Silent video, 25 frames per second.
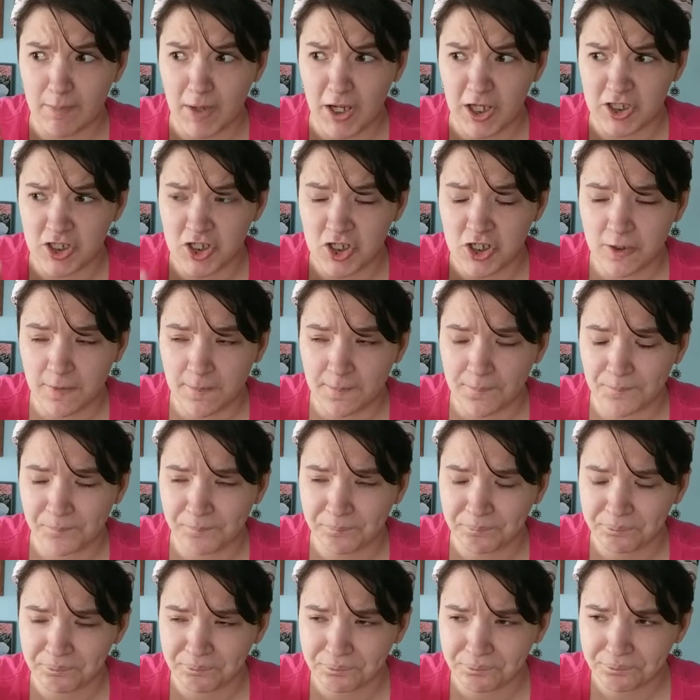much,
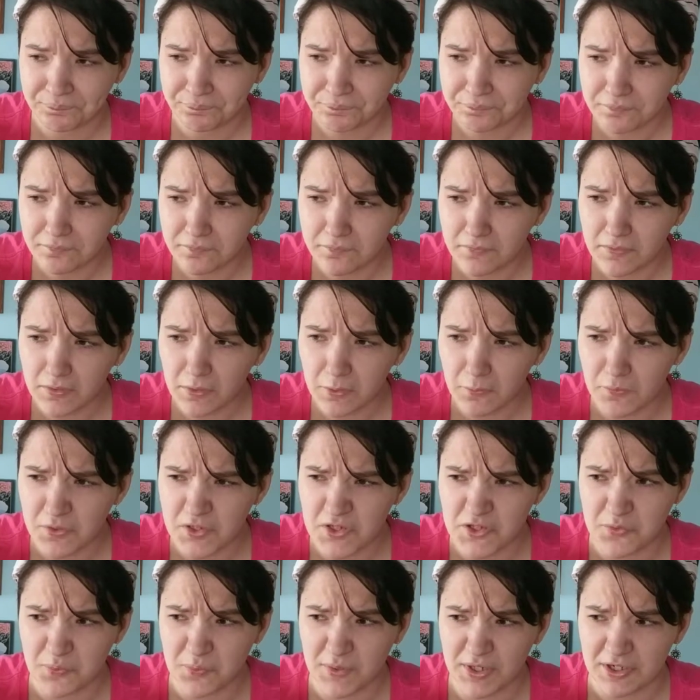
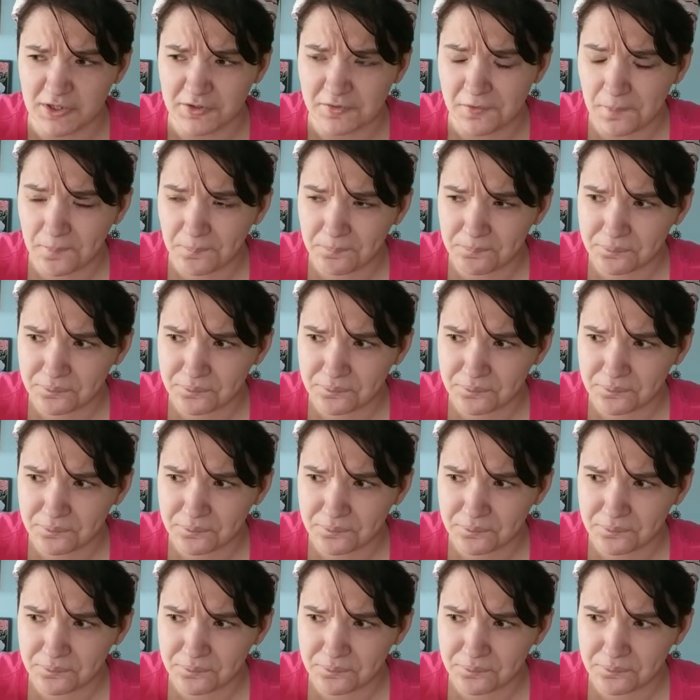which is weird.